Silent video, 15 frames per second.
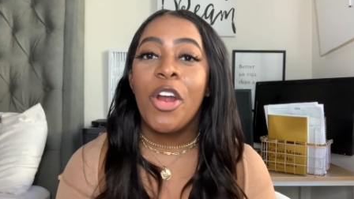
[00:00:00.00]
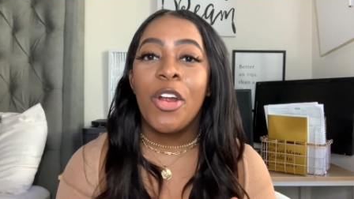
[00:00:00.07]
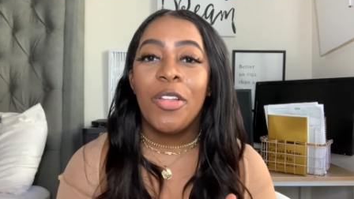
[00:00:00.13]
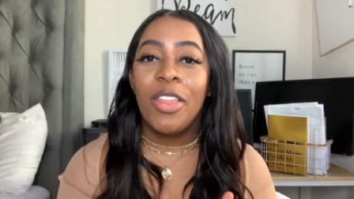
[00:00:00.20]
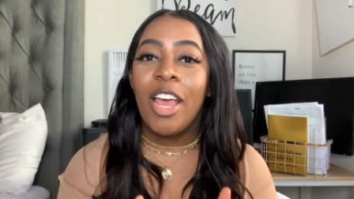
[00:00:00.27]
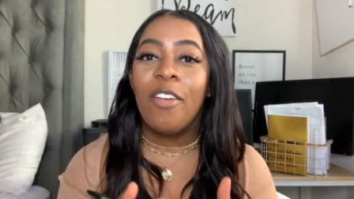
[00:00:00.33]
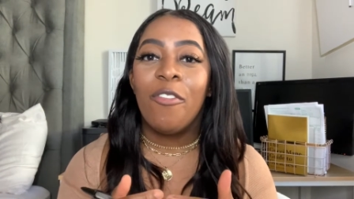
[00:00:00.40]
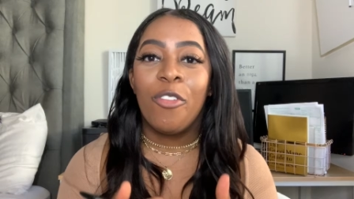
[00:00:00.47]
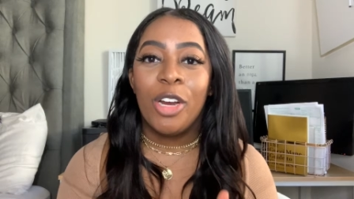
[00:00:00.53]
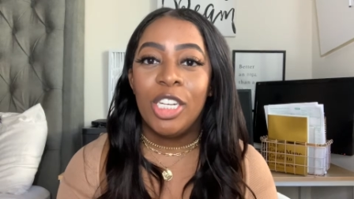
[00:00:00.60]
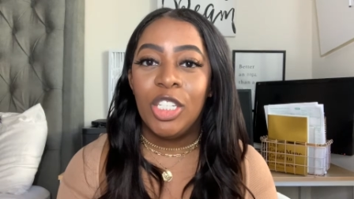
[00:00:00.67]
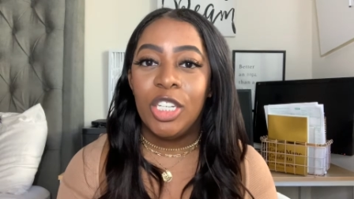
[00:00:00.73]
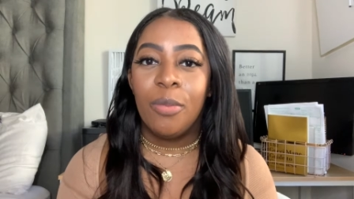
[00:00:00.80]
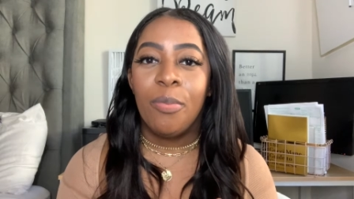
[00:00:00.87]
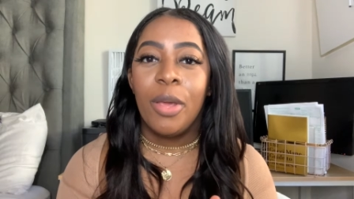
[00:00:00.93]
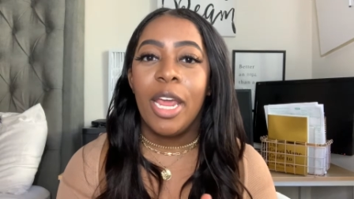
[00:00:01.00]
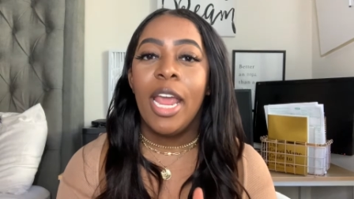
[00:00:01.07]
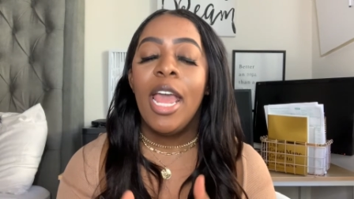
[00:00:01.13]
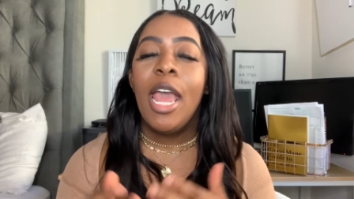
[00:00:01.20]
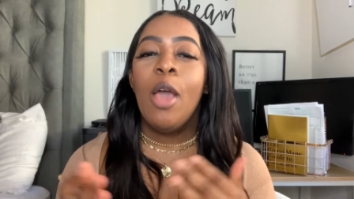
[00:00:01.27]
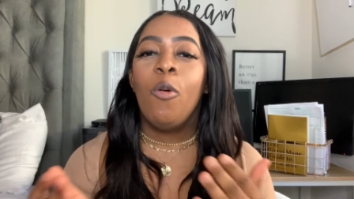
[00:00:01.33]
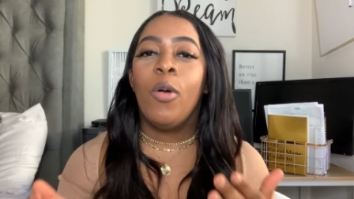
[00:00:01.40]
earn that free shipping
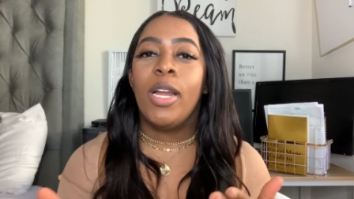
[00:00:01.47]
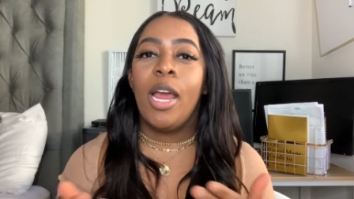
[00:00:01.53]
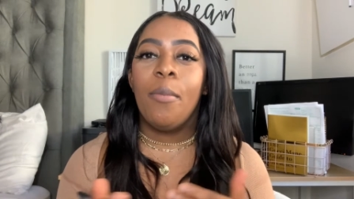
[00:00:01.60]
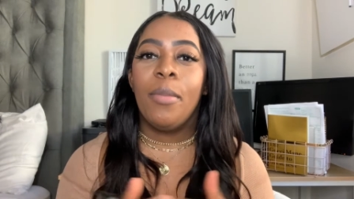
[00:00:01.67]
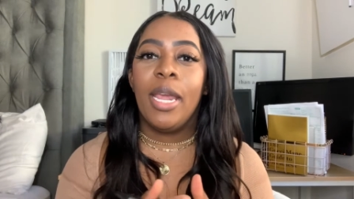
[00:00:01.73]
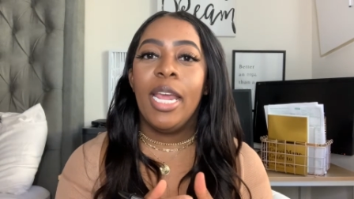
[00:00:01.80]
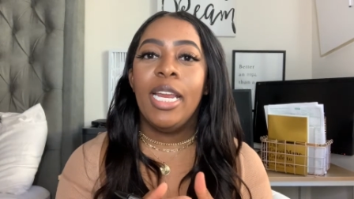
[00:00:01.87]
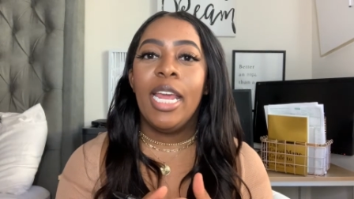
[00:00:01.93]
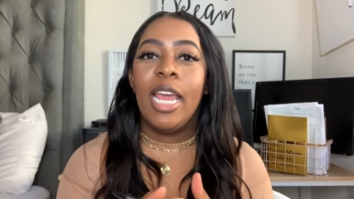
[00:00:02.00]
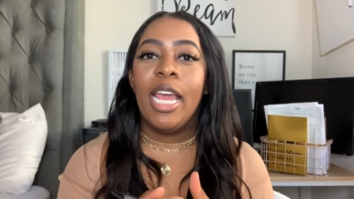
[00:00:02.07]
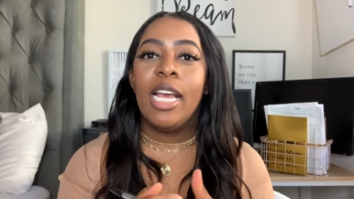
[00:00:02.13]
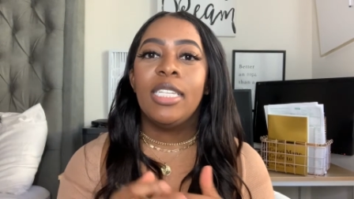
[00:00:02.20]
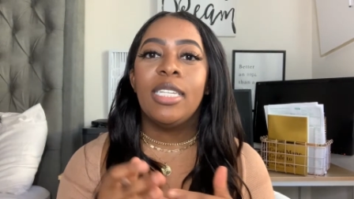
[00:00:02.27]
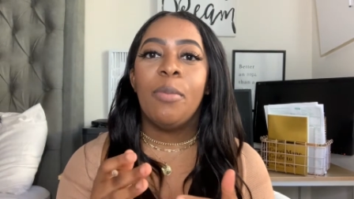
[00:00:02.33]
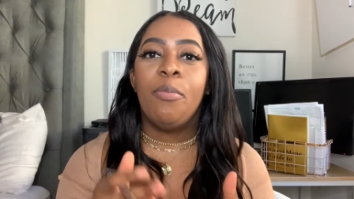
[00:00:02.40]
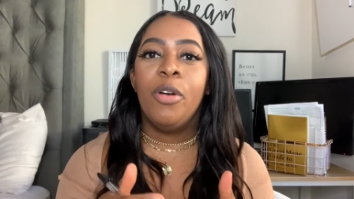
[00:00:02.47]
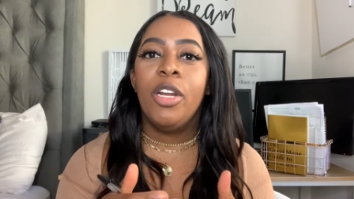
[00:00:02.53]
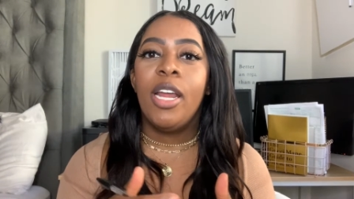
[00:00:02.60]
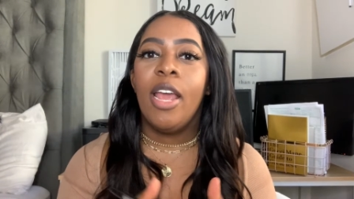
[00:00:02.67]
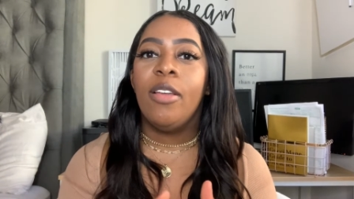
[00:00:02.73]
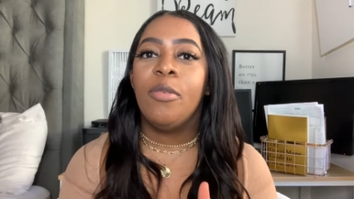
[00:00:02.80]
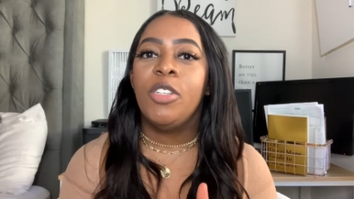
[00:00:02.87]
what i mean is put
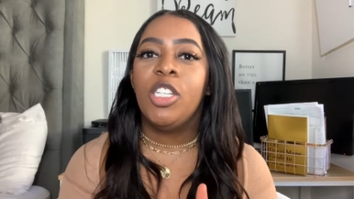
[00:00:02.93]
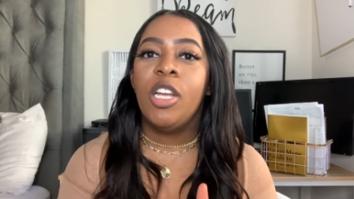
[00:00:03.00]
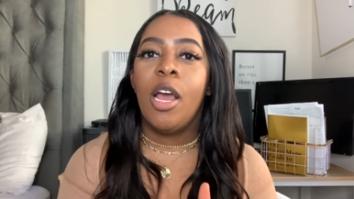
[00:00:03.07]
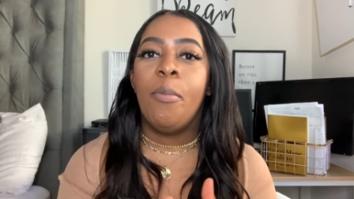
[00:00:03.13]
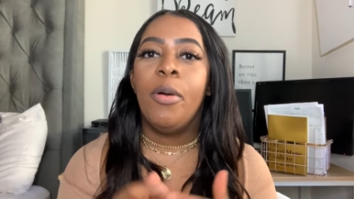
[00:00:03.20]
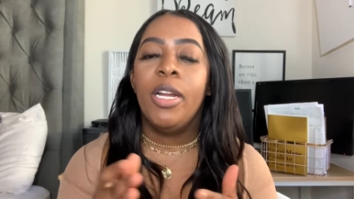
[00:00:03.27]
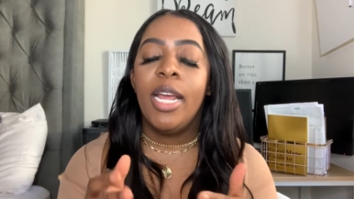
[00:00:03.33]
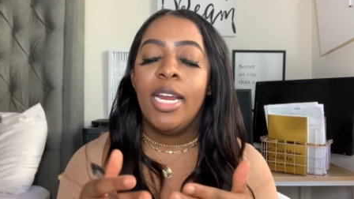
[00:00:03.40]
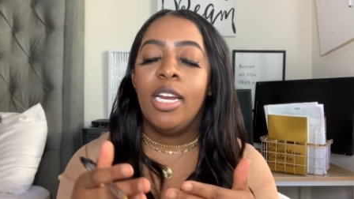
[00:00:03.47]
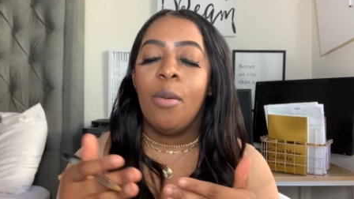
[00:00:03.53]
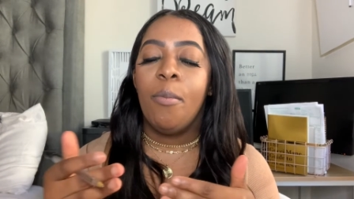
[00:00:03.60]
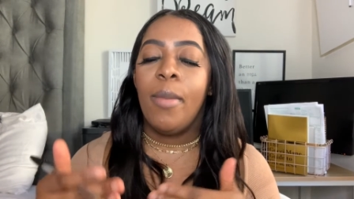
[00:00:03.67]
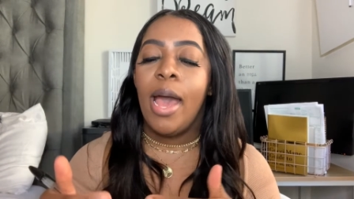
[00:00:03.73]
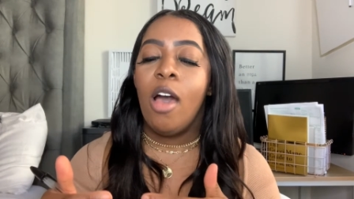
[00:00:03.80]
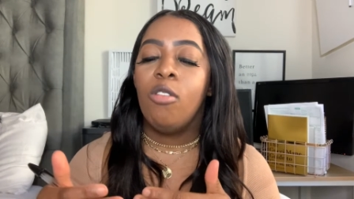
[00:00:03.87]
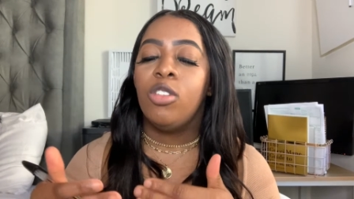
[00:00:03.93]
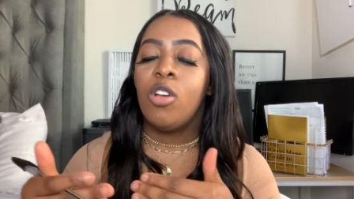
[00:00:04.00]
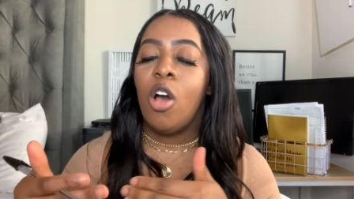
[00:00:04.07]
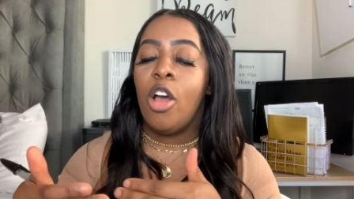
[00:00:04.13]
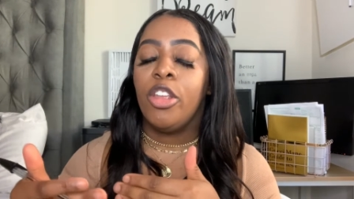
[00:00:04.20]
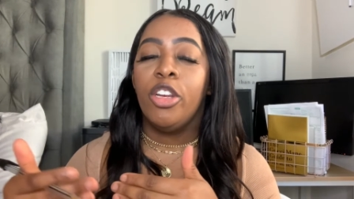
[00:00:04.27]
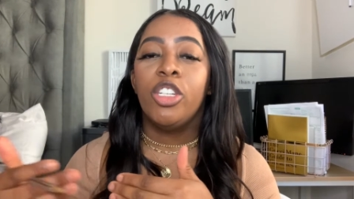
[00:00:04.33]
a put an amount
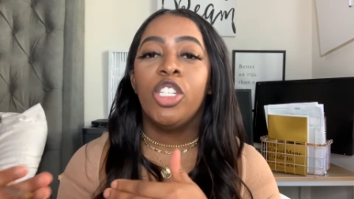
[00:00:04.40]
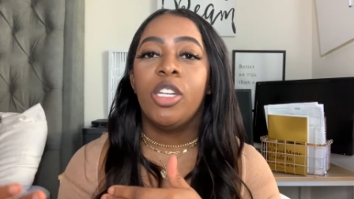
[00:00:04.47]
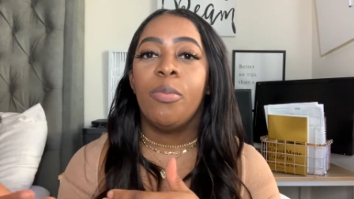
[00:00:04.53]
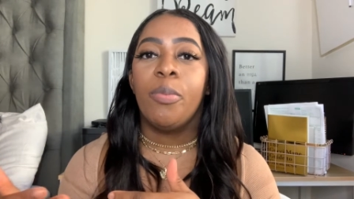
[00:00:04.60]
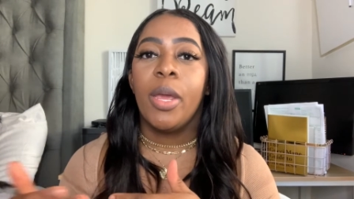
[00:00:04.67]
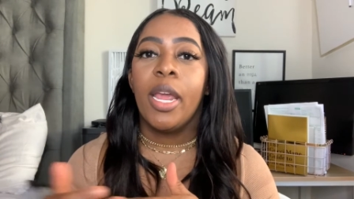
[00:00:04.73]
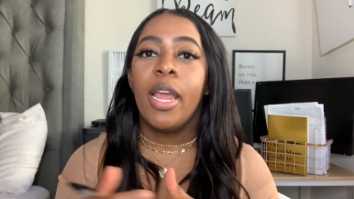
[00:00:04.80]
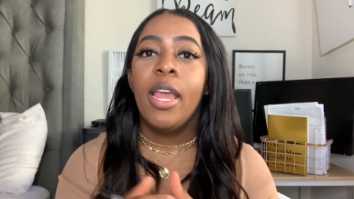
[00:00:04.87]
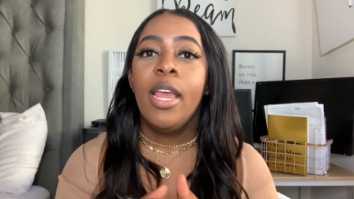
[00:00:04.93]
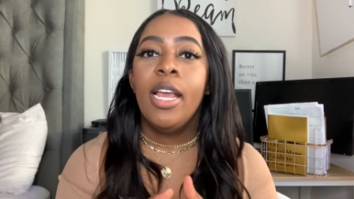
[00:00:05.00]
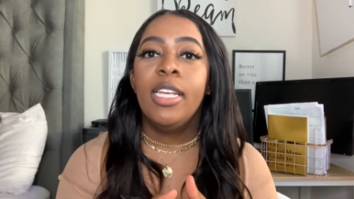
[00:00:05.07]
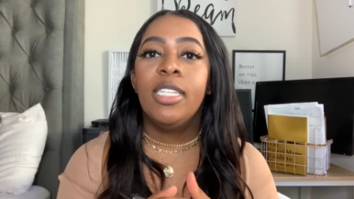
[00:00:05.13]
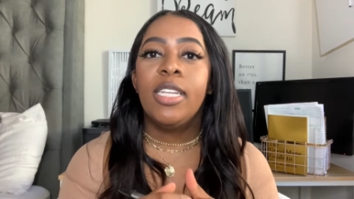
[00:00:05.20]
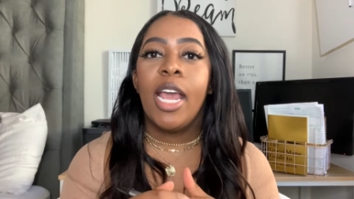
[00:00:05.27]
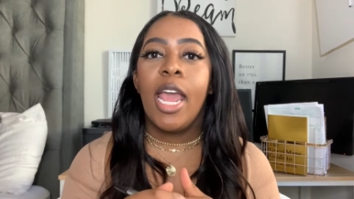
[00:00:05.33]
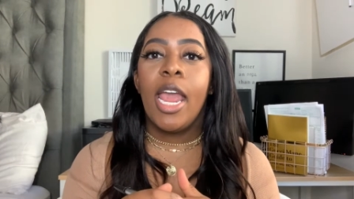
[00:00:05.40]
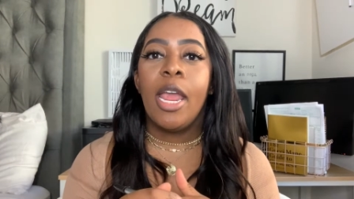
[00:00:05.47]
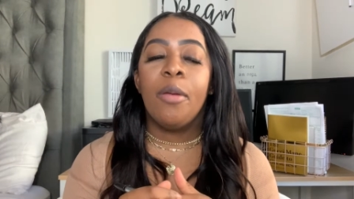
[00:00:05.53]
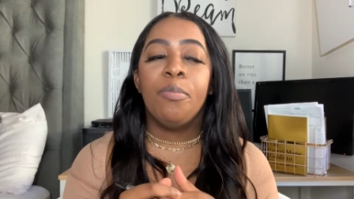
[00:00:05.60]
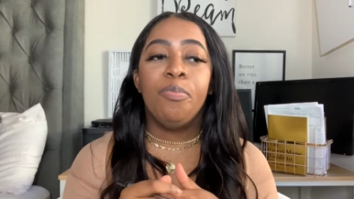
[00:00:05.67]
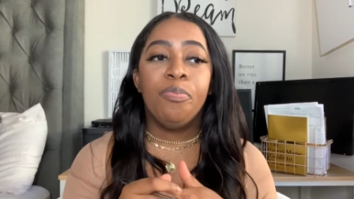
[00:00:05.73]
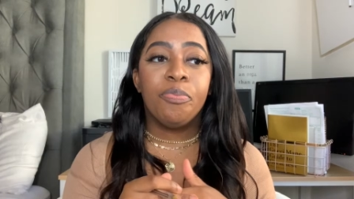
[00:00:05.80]
on your shipping
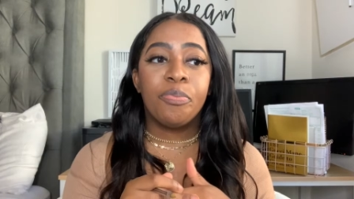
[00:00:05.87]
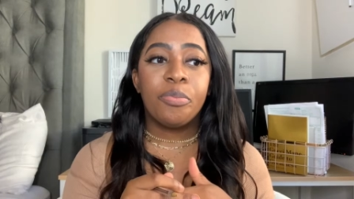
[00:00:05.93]
saying